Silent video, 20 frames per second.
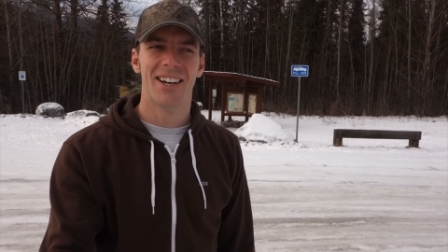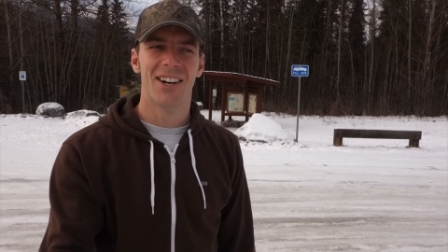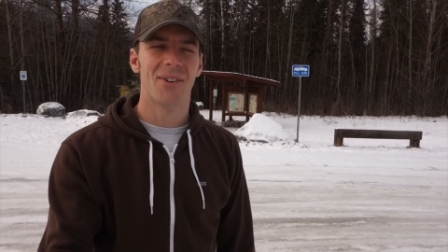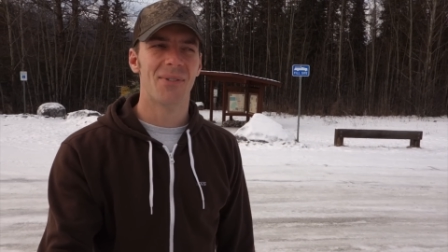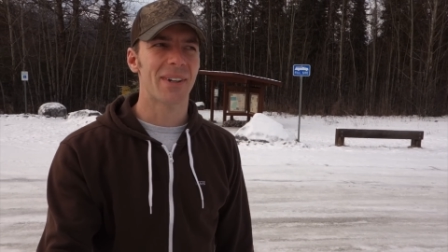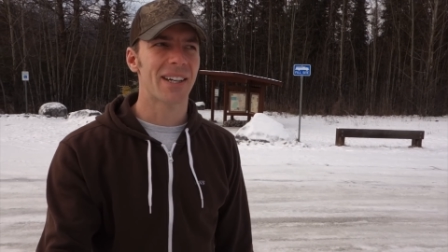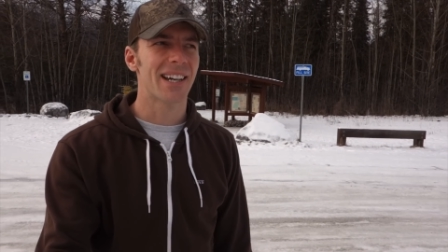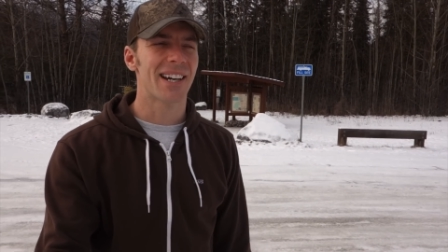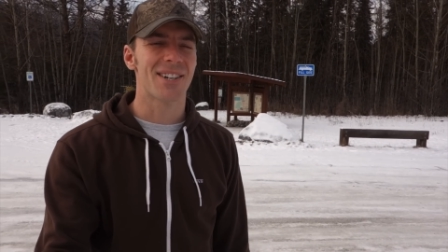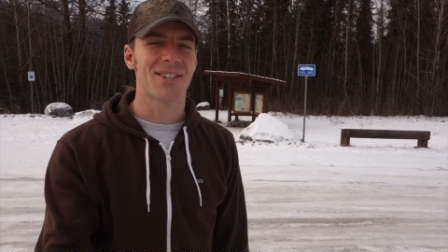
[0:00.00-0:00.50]
Oh
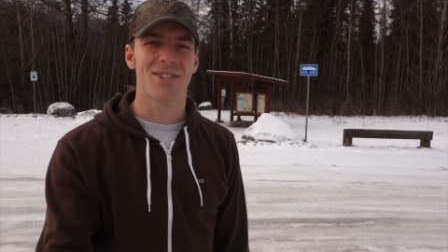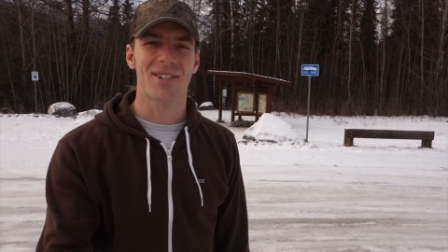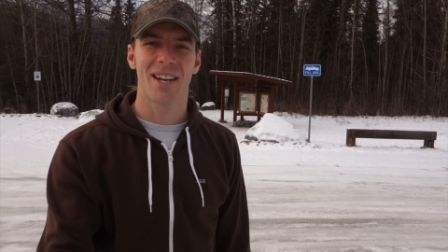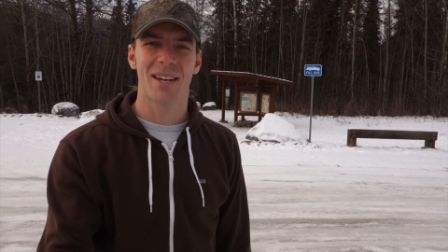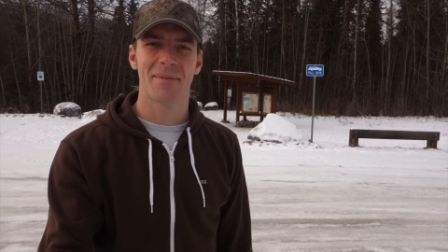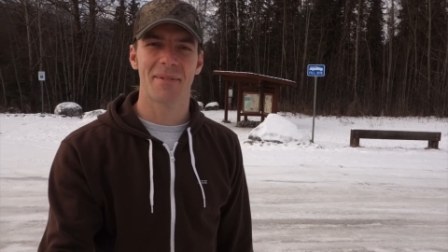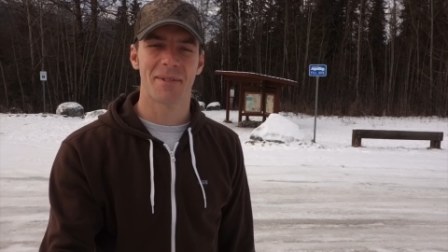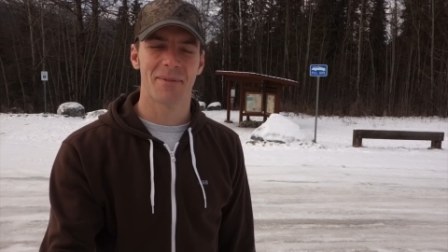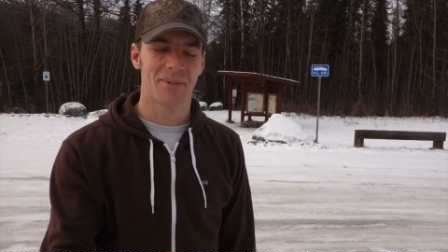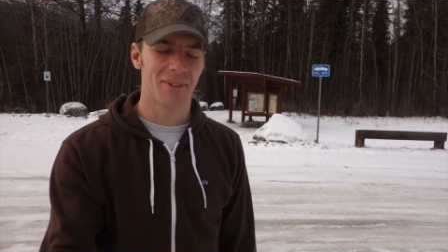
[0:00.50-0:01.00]
my gosh,
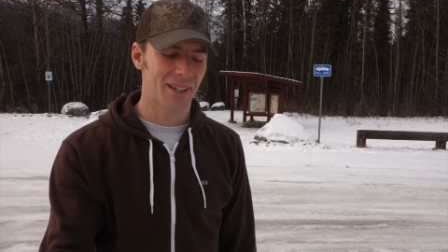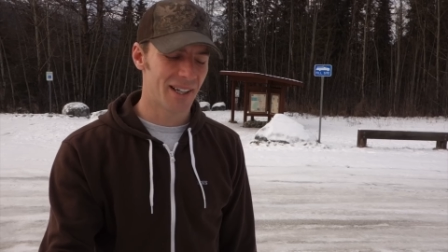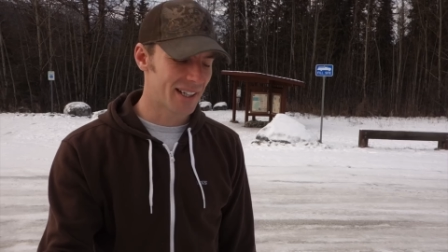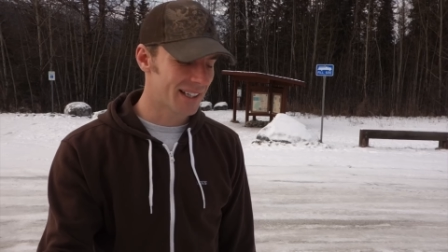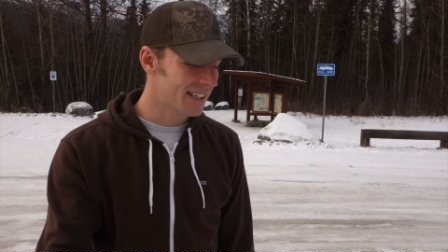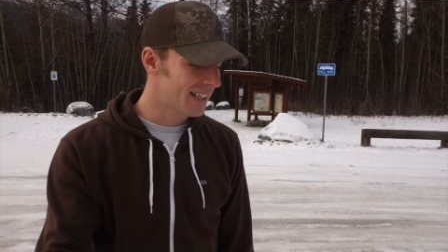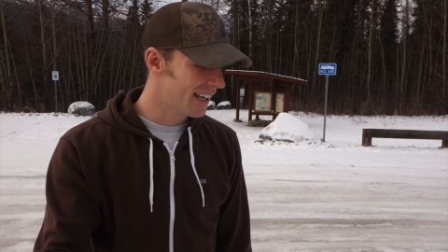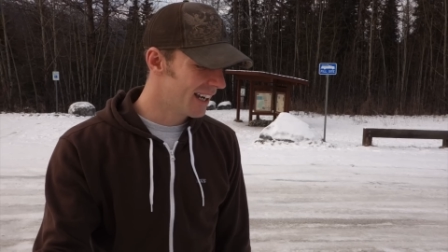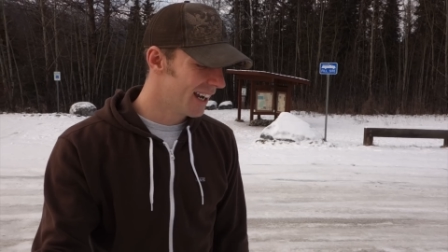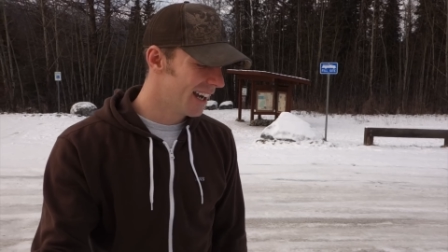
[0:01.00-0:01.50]
time is flying.
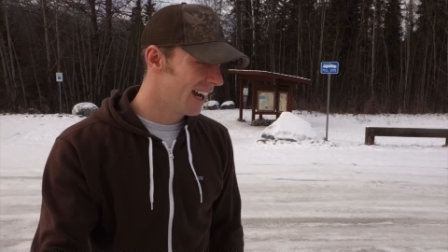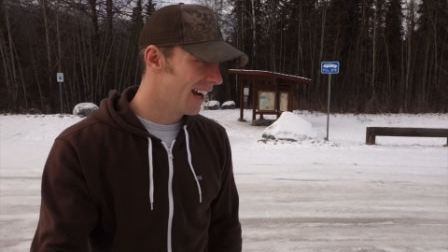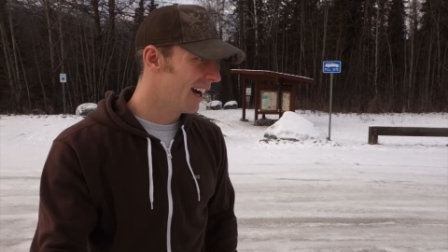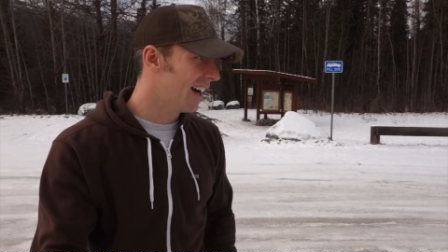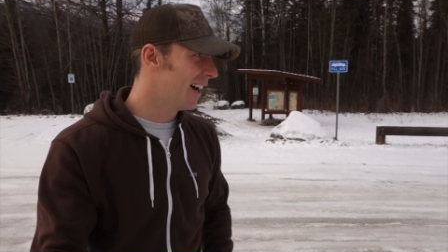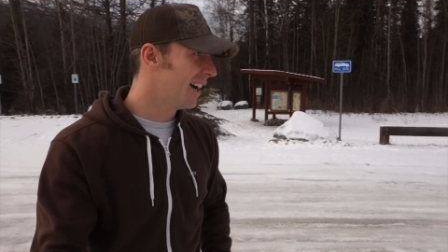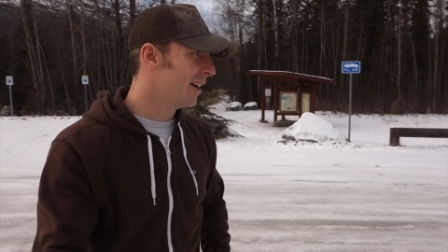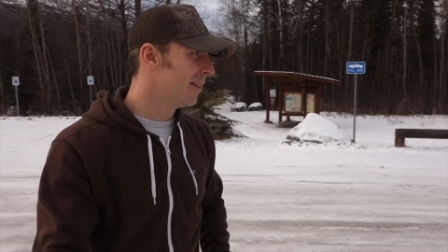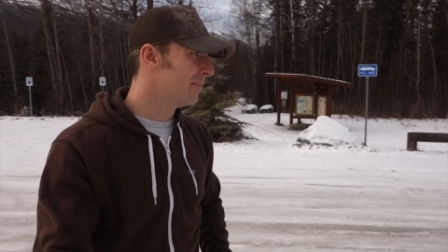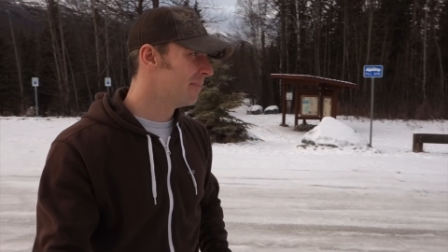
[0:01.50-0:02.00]

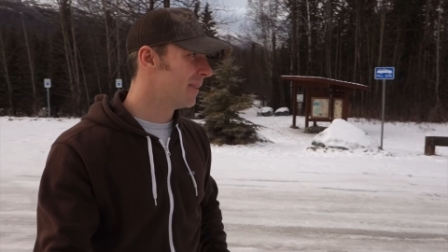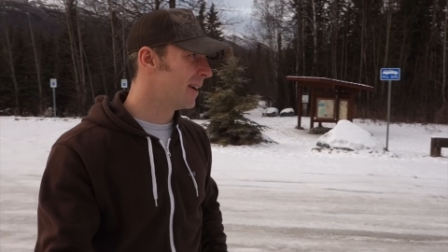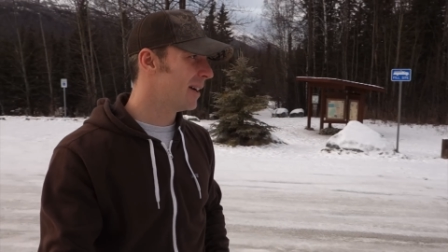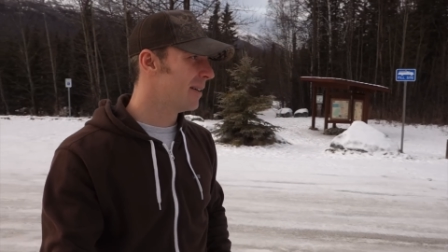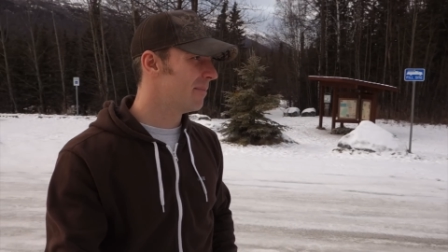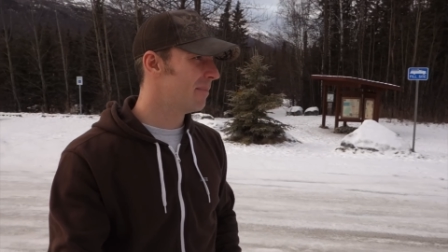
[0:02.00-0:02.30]
Um,